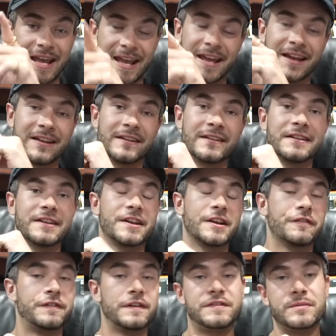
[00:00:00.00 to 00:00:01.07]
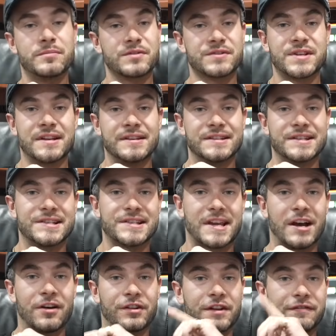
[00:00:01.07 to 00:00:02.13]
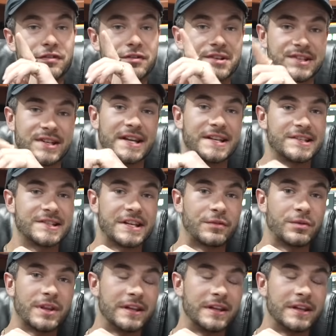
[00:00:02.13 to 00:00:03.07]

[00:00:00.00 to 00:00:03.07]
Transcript: and get a 50% discount if you decide to stick with